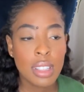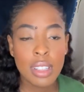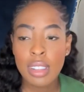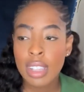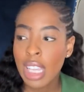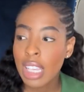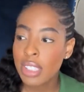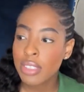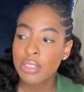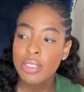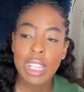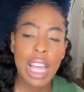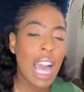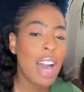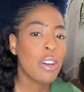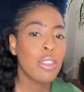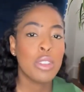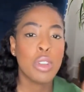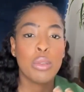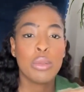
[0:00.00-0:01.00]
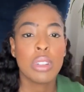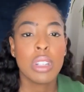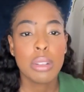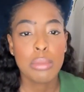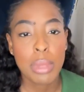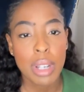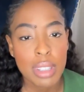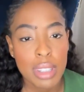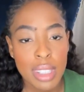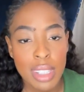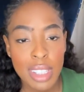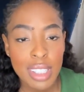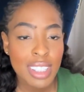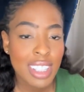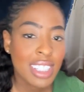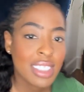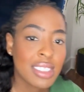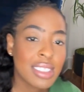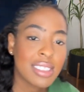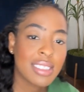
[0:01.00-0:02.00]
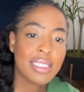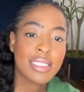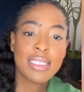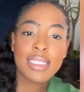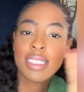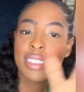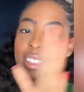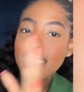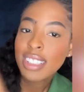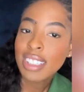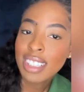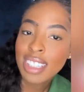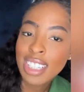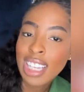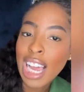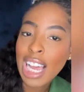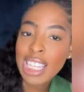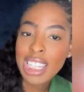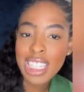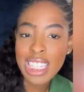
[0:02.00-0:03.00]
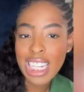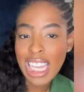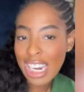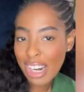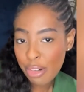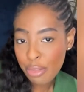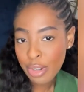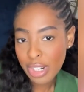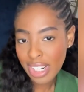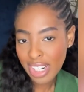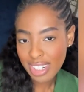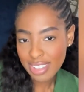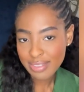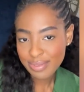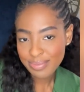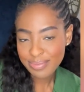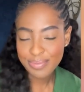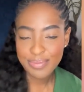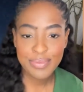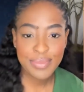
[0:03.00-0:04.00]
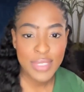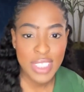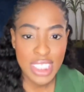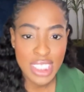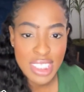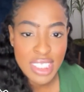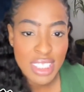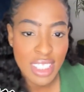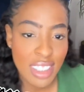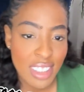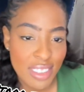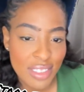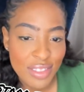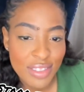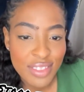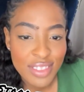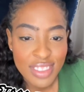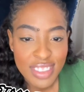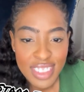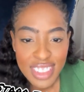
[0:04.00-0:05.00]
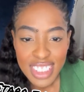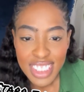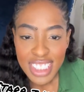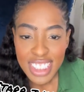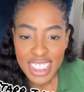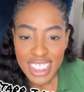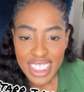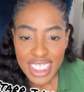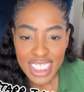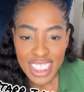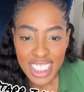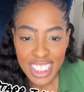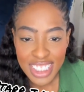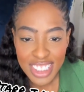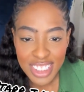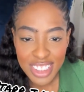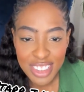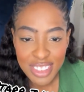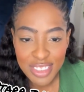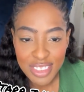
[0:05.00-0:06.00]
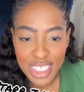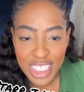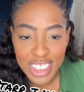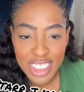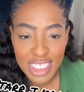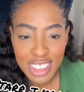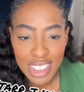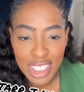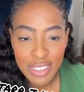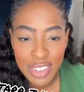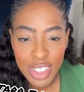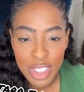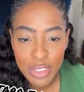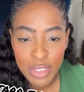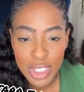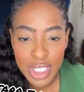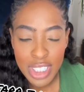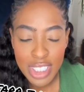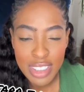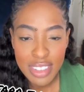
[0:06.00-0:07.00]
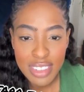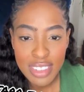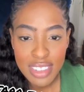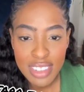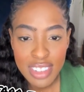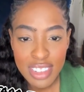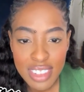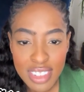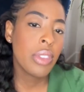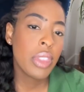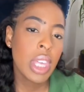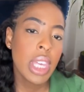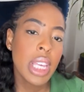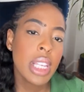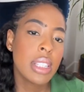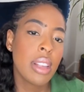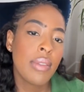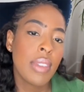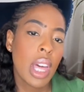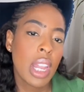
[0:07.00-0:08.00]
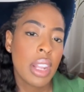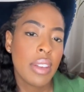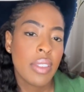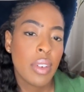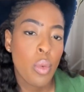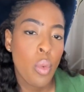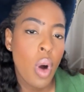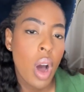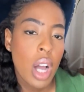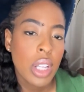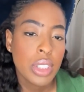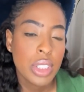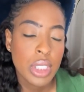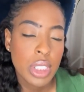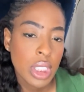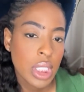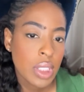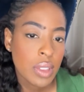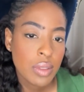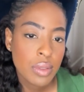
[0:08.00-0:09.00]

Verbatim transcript: That's, I don't know nothing about that. That's, I'll leave that over there. So I do. I just leave it over there. The thing is, I'm not even watching.